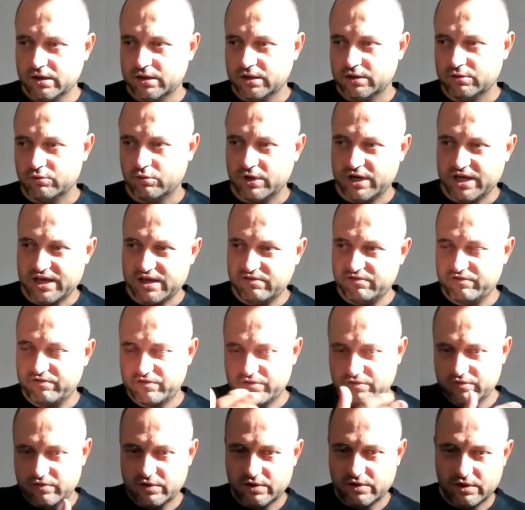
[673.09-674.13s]
you leave
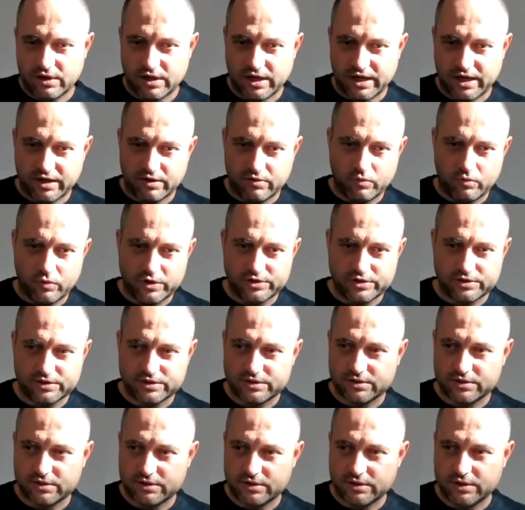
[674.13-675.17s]
like
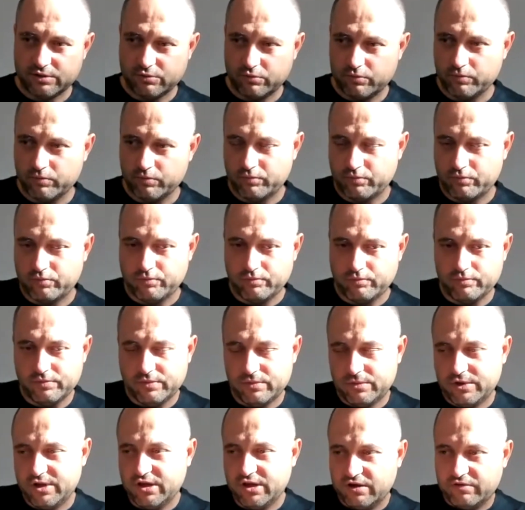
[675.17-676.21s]
once you
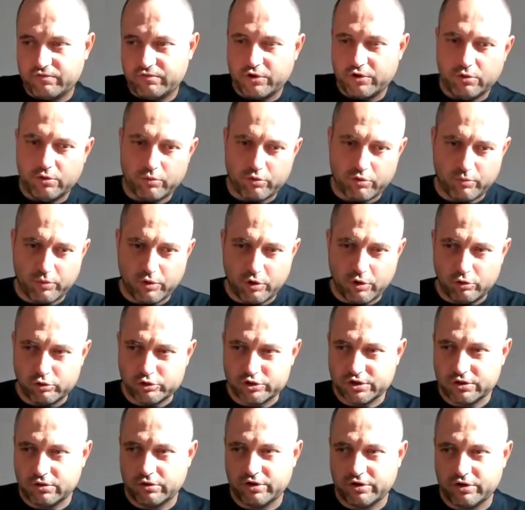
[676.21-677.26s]
deliver your proposal,
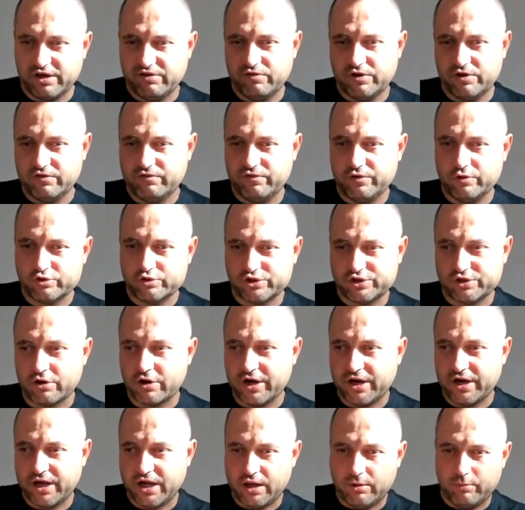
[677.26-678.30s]
or even if you
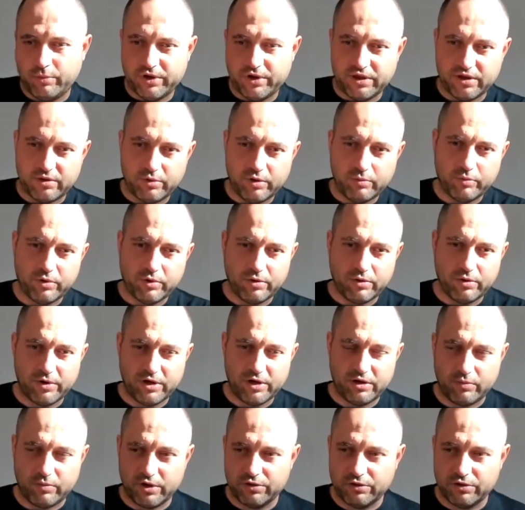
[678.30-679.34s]
start helping them
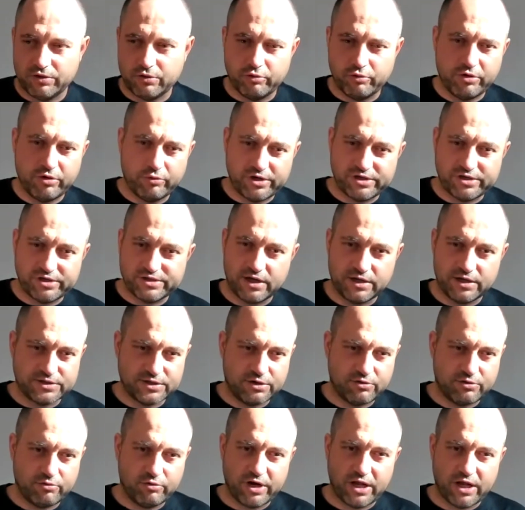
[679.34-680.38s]
implement, but the real results
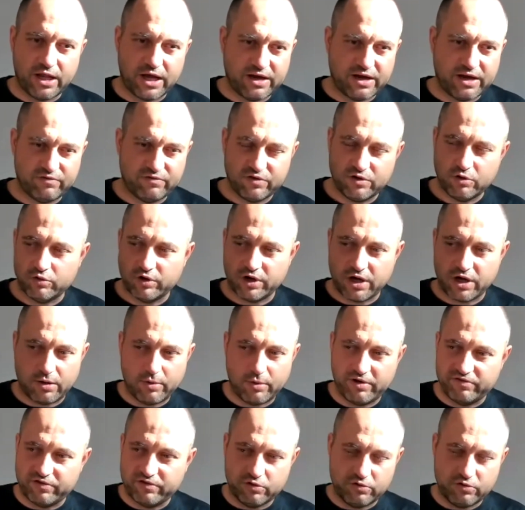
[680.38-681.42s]
in real life don't come
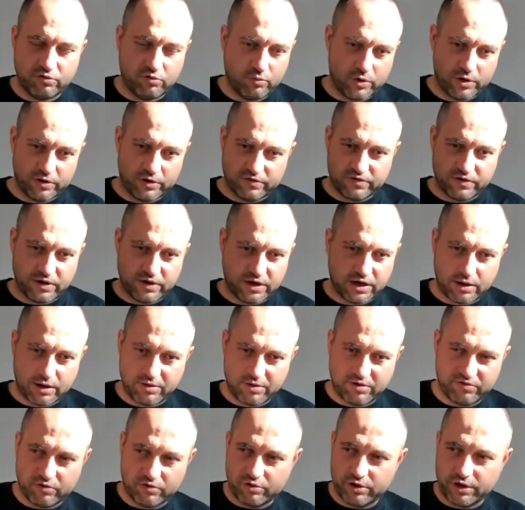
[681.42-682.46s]
after 2 months. They come
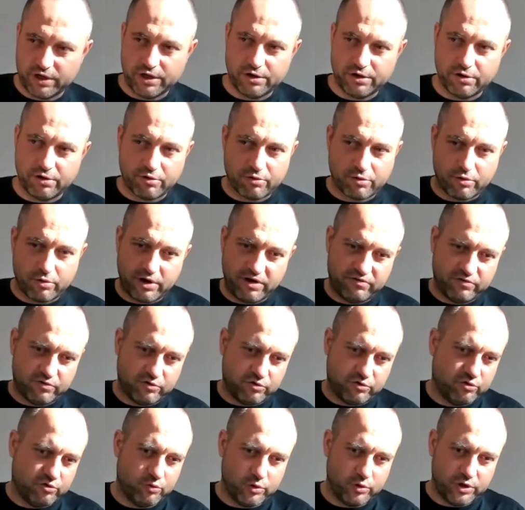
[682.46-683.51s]
after a year or
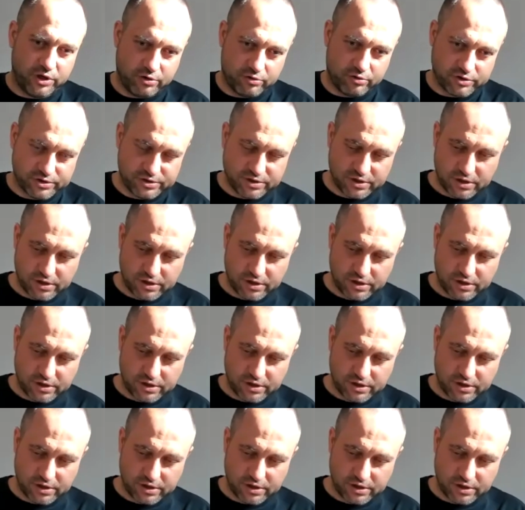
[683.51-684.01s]
2 years.